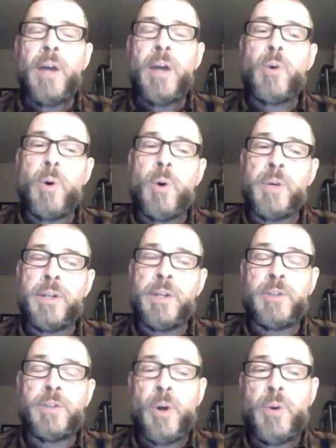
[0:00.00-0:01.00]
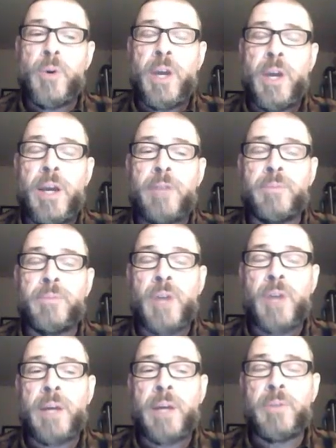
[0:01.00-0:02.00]
quoting is okay from
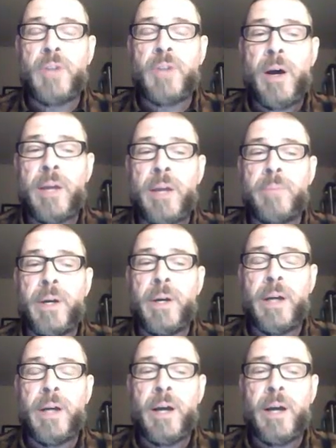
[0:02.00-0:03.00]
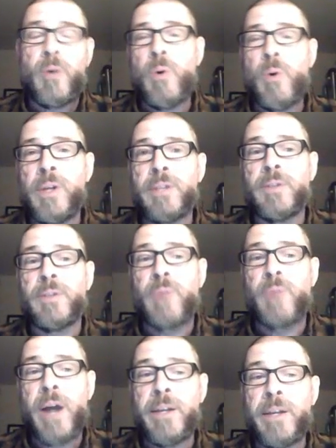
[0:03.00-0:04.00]
time to time, but quoting isn't
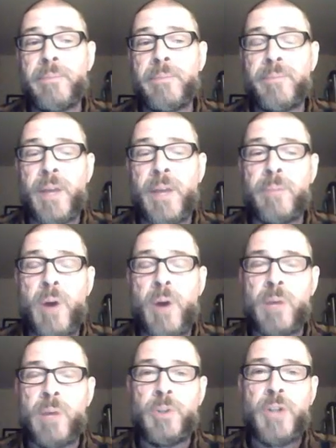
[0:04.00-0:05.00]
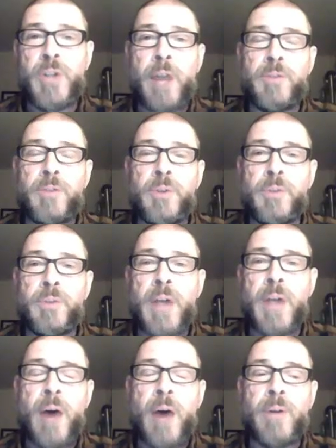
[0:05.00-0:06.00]
writing, and part of what you have to do in
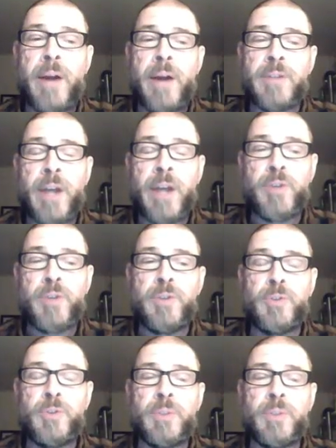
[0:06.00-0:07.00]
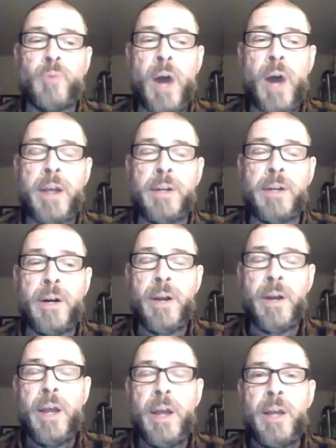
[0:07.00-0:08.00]
the outline is actually do some writing there.
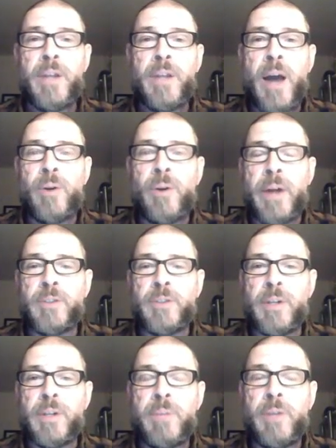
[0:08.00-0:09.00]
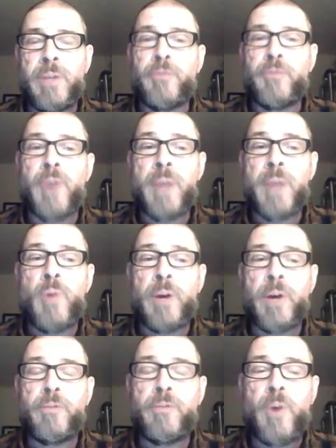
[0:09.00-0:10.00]
The outline is going to be the
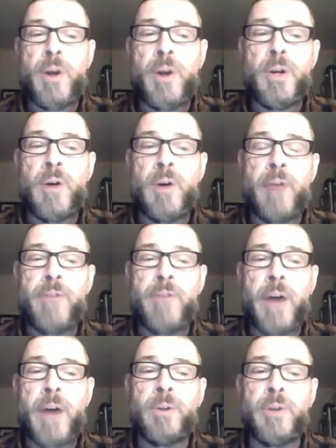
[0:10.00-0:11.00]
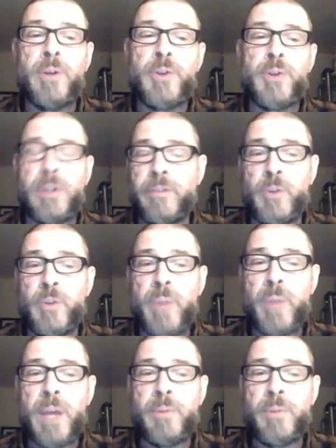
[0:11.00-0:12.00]
framework for your final literature review
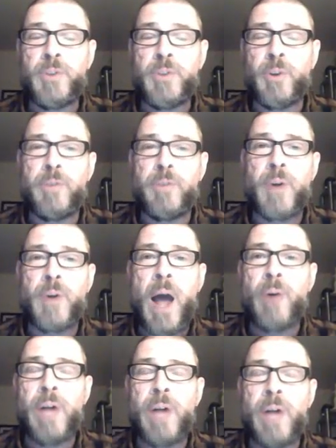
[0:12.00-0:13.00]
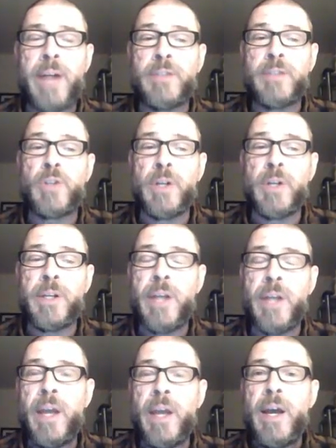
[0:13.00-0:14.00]
paper, so if your outline is good,
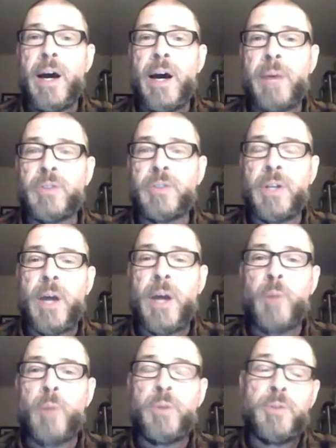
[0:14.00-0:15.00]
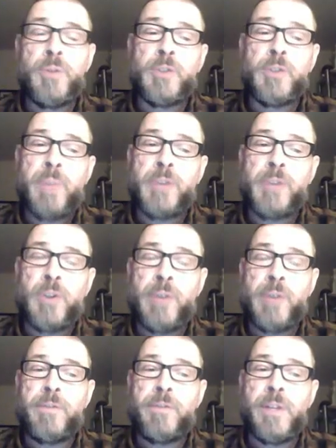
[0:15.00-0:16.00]
it's going to help you just
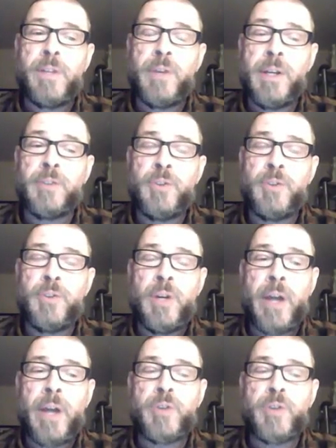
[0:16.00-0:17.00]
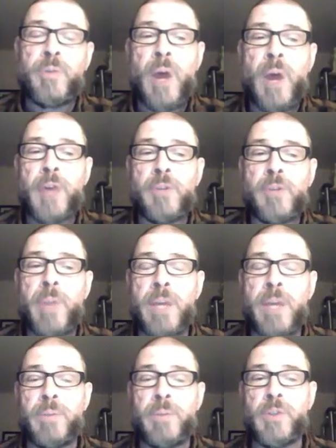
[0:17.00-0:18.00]
basically fill it in so you can actually write your
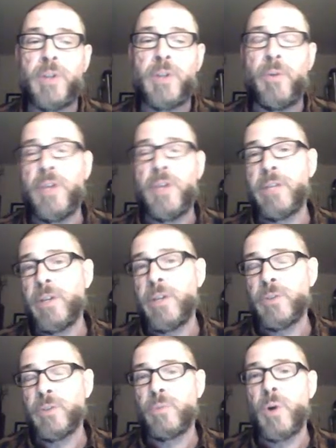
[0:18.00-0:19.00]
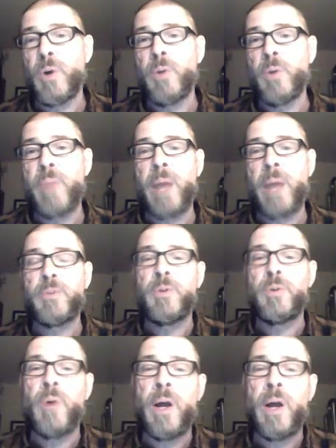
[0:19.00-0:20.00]
paper. So think of it as a roadmap
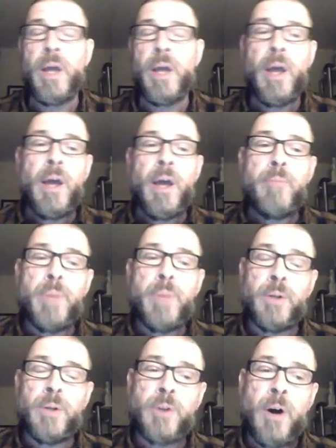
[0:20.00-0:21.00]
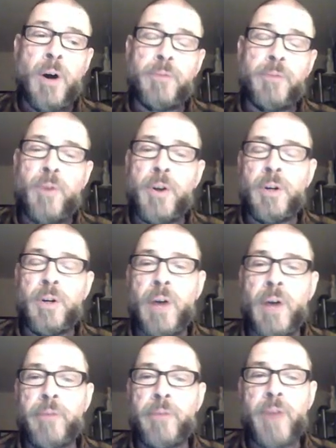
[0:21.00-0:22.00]
to build on for your
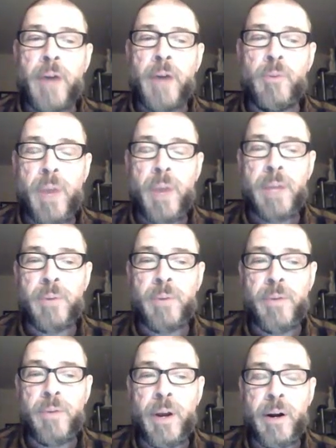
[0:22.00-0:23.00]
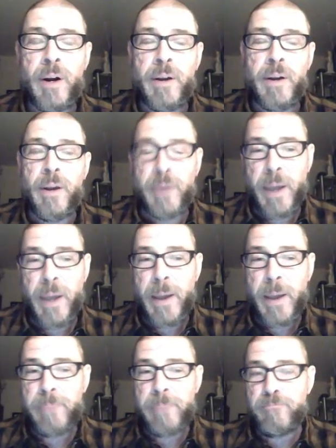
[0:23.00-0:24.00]
final paper there,
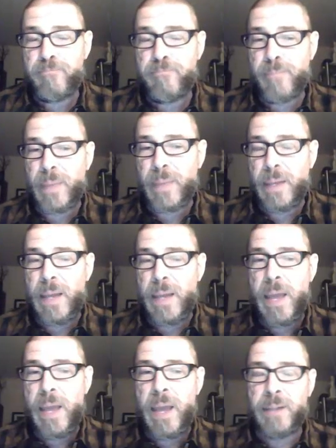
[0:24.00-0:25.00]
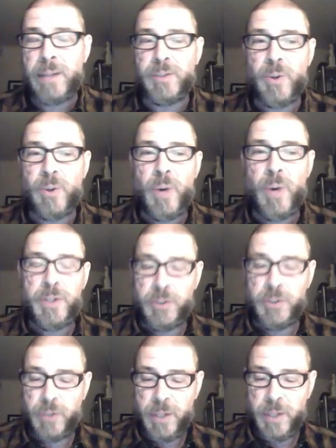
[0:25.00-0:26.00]
okay? And so
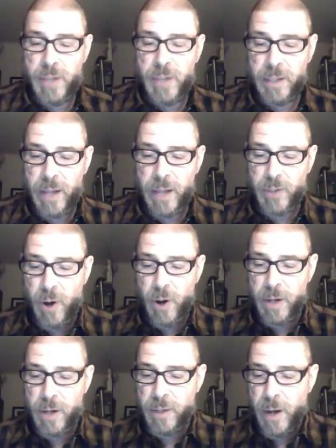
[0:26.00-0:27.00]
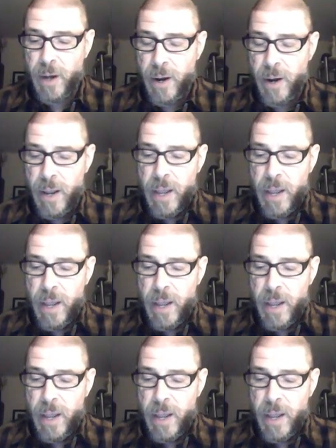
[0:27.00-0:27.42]
just take that to heart there.